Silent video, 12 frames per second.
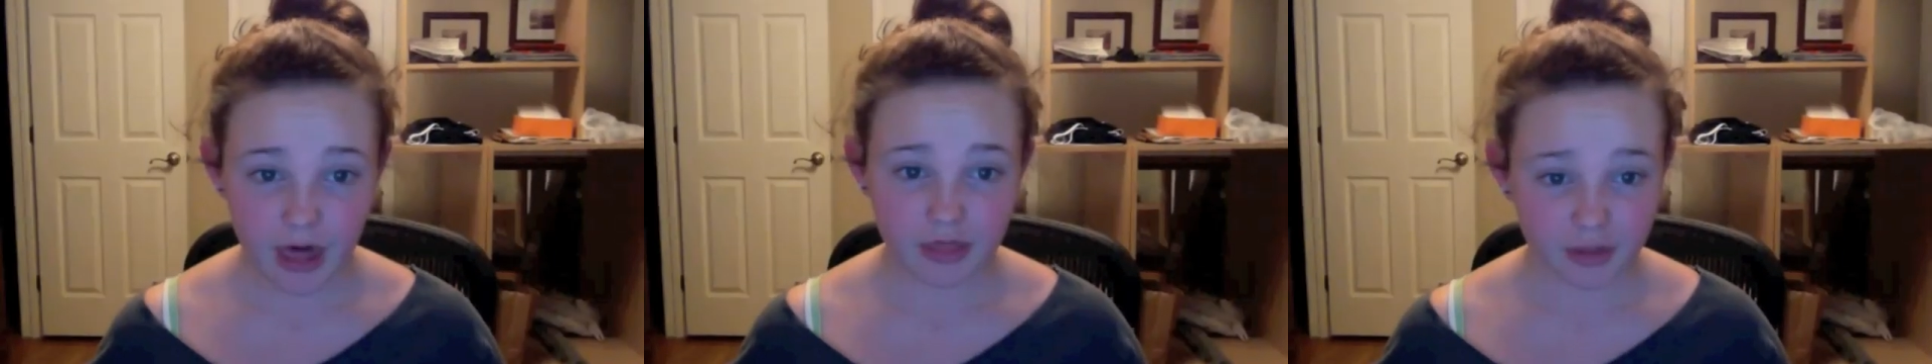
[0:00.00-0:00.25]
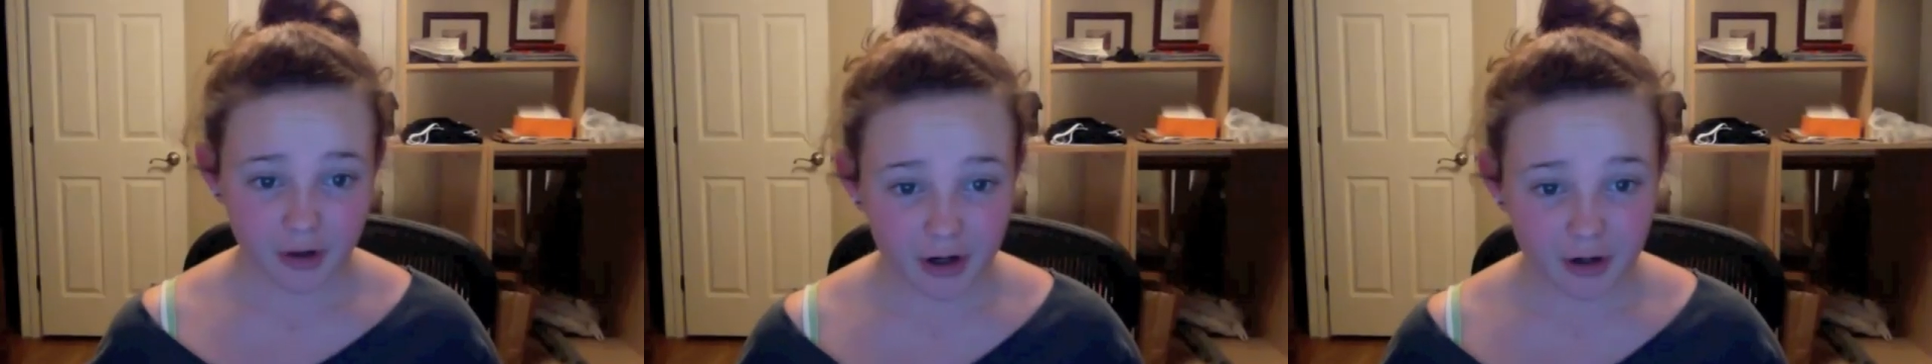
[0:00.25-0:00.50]

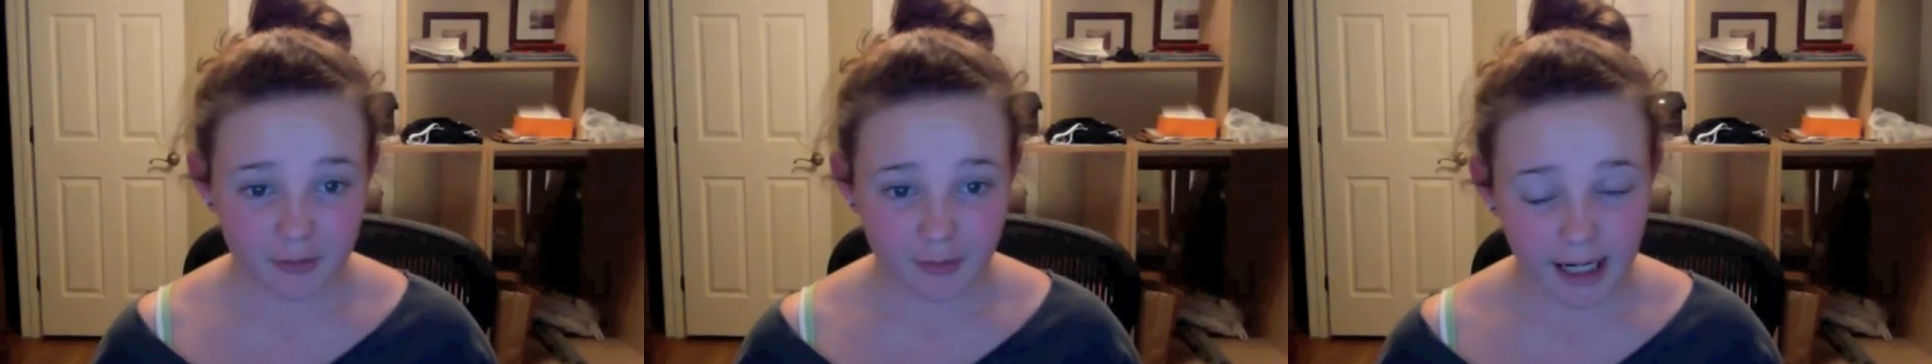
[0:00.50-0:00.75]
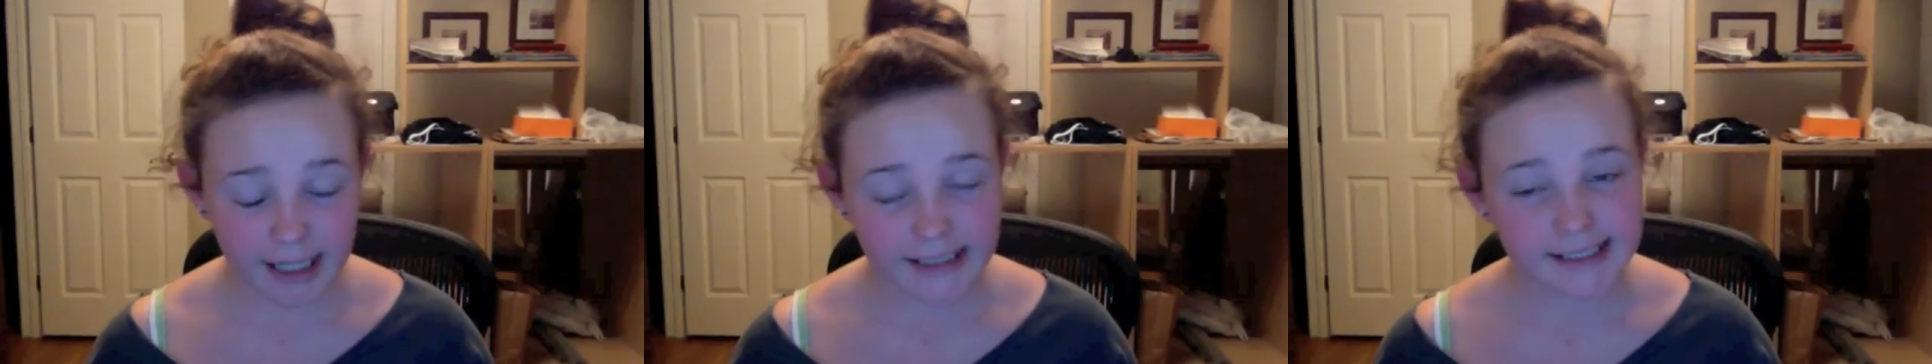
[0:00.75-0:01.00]
Third
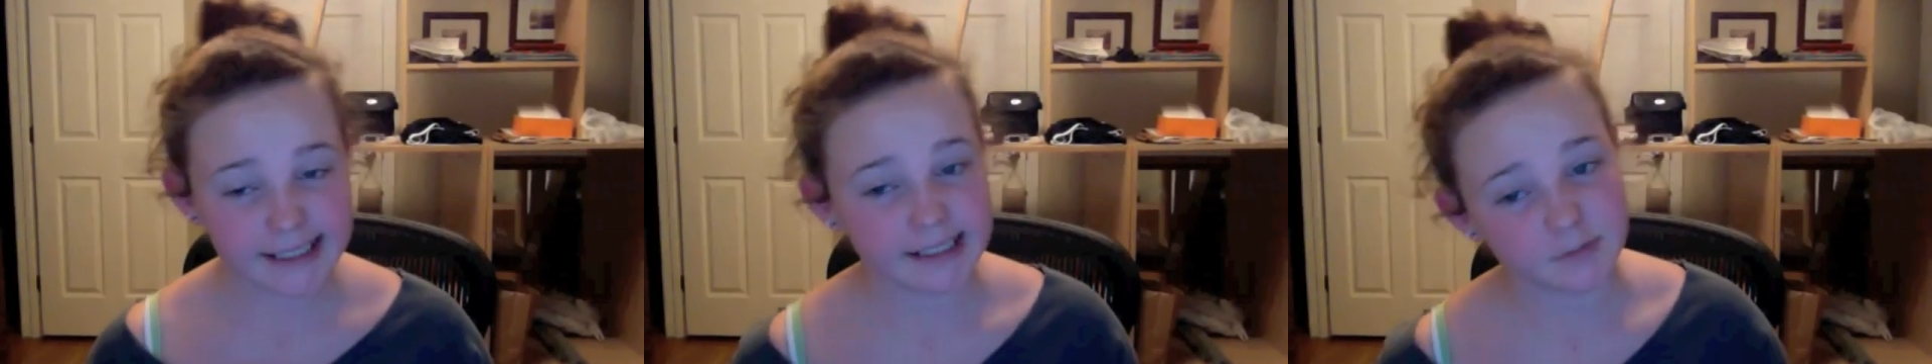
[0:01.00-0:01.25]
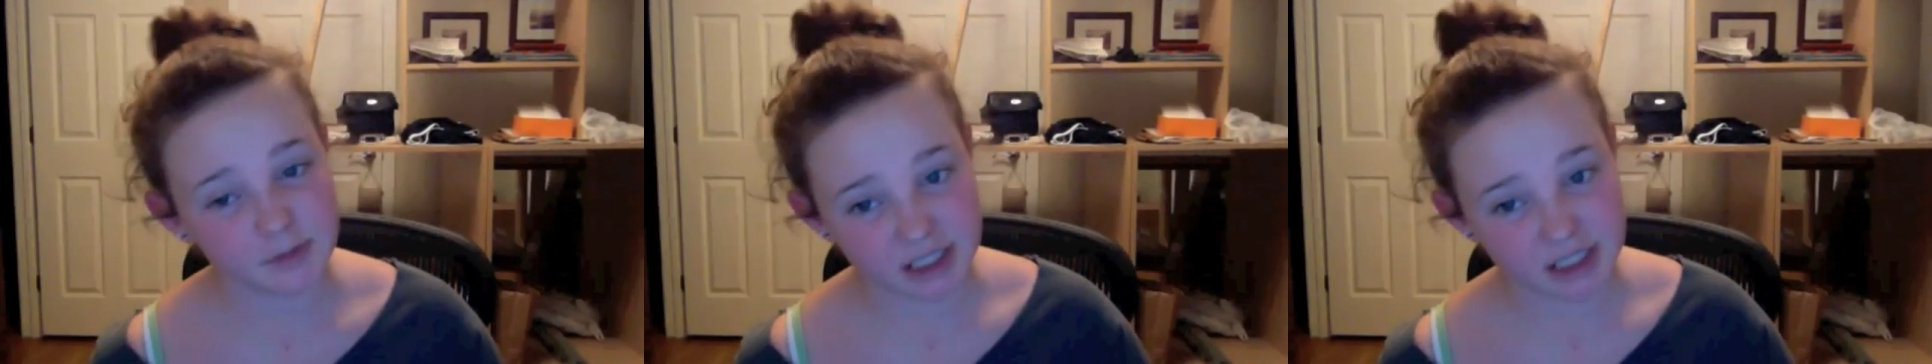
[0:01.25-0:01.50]
way to get
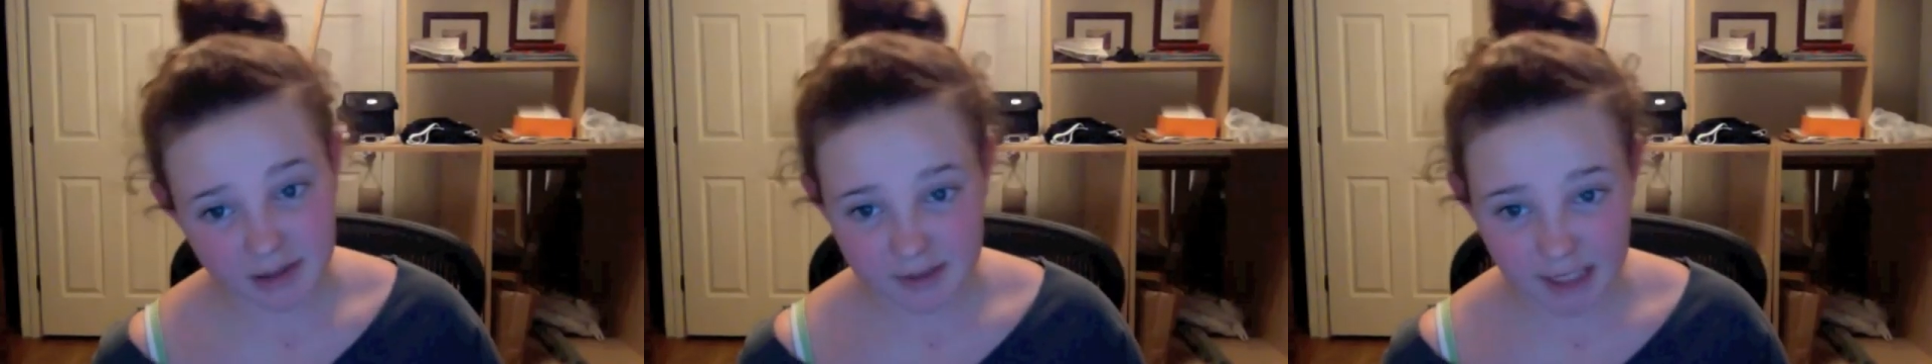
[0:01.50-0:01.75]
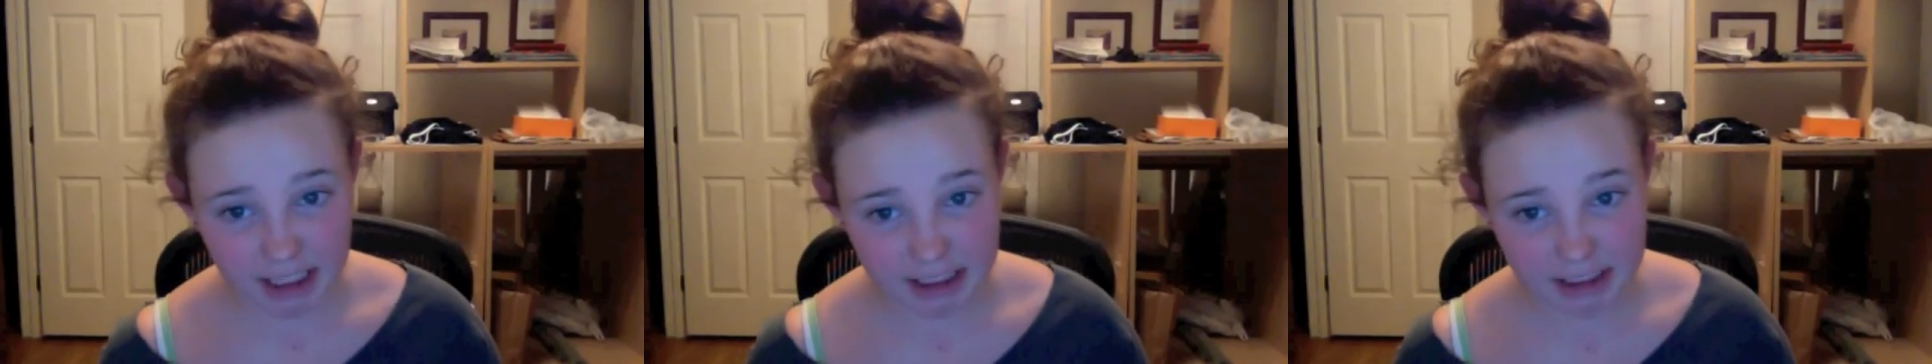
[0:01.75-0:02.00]
someone to stop
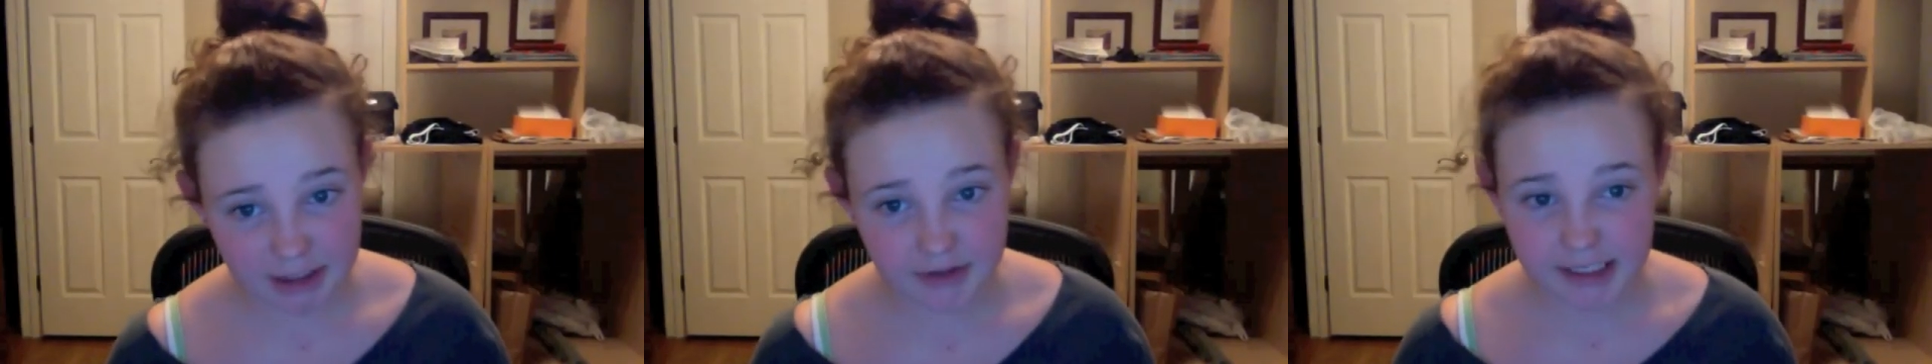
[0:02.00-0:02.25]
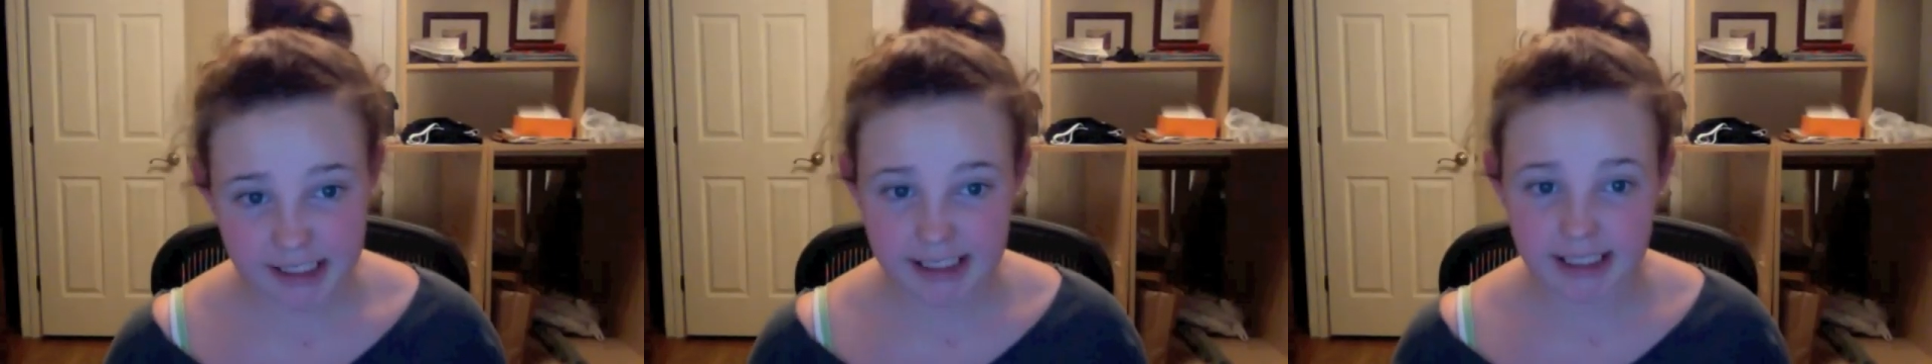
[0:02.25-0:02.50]
talking to you
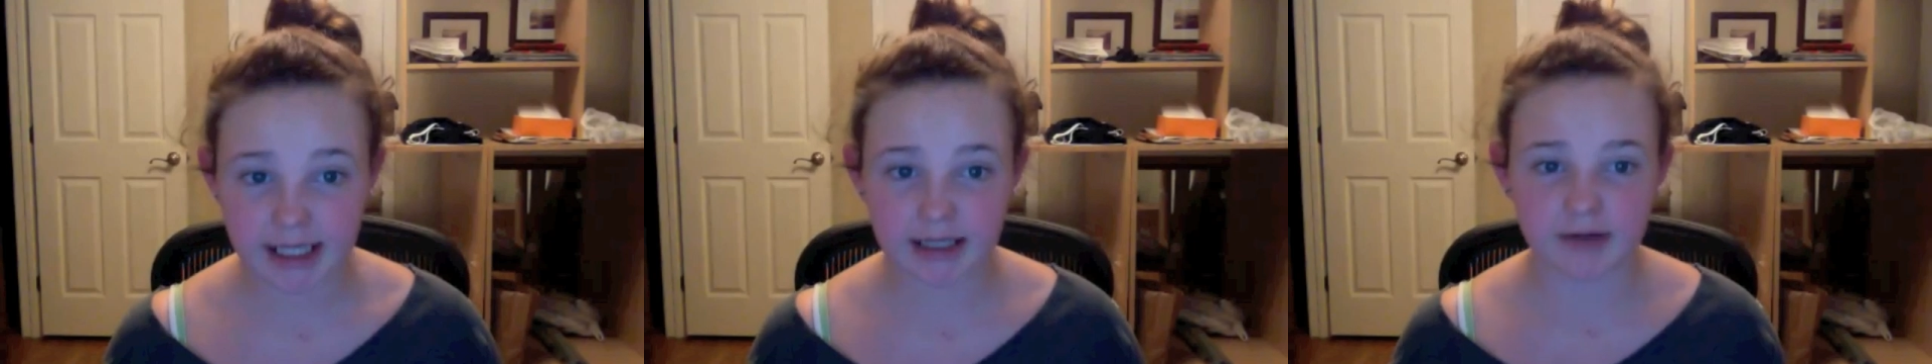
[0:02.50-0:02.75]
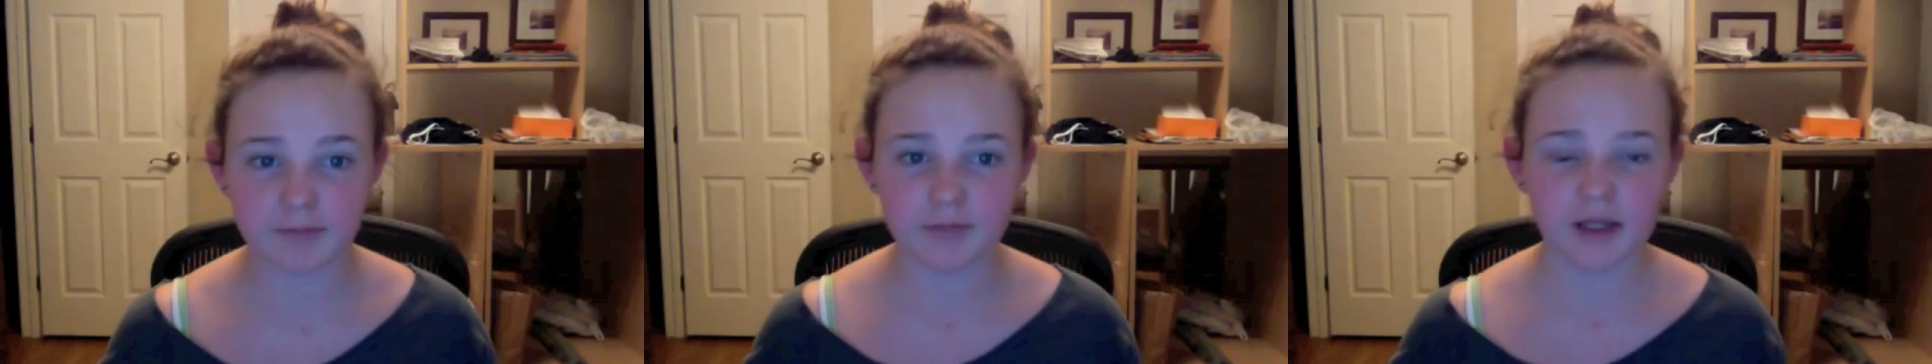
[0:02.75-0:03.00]
is like,